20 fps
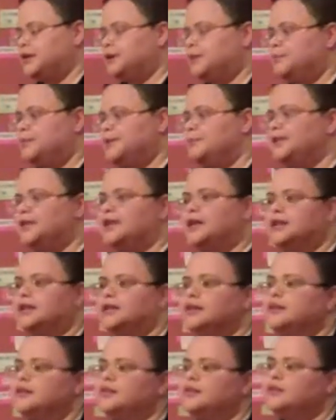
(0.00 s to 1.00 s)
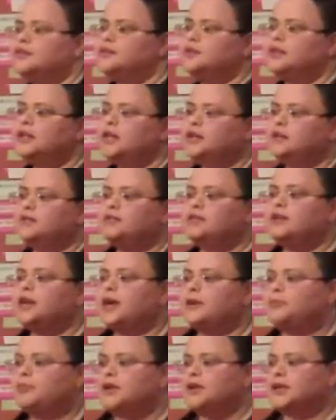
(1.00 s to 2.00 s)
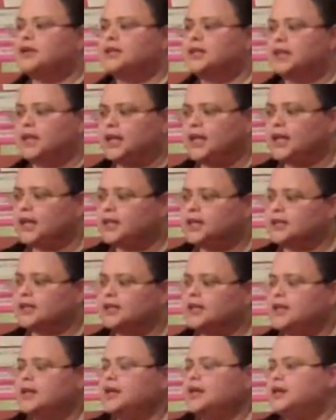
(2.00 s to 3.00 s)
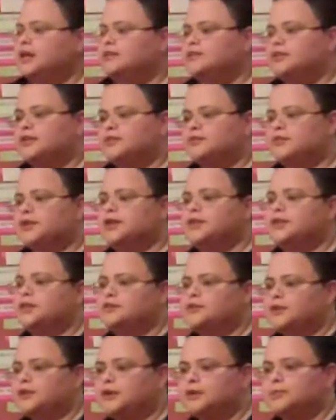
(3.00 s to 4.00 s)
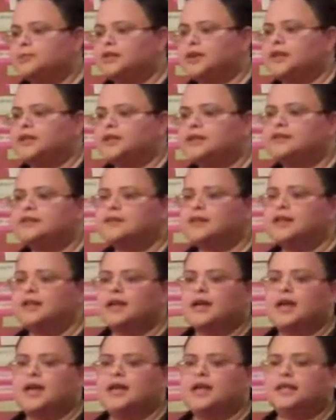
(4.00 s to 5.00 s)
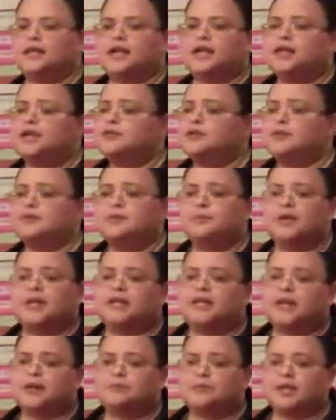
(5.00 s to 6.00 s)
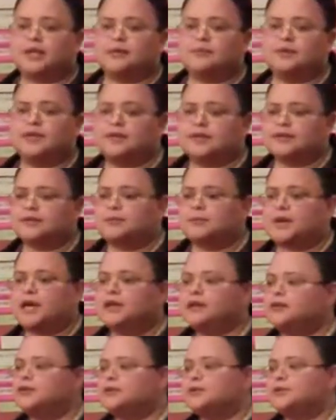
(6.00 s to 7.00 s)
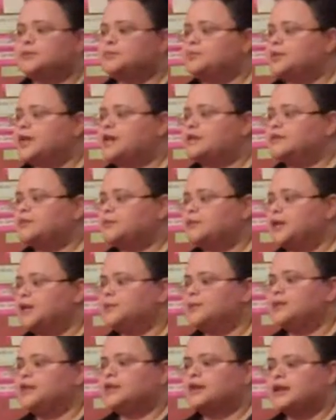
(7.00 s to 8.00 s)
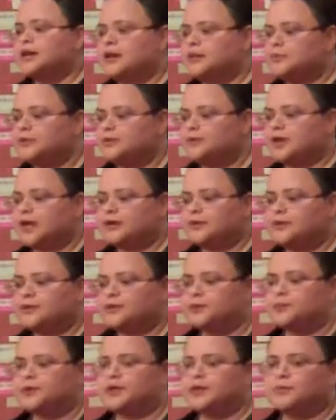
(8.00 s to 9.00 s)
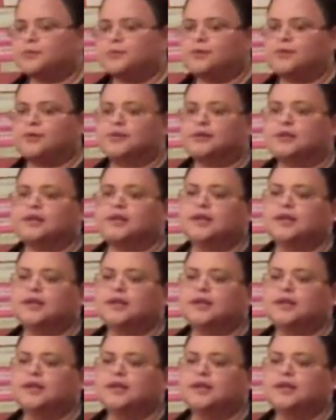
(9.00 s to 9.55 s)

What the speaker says: maybe like a year or so later, she got pregnant again. She had a very difficult pregnancy, and I never even met that baby because Michael passed away within a couple of hours of being born.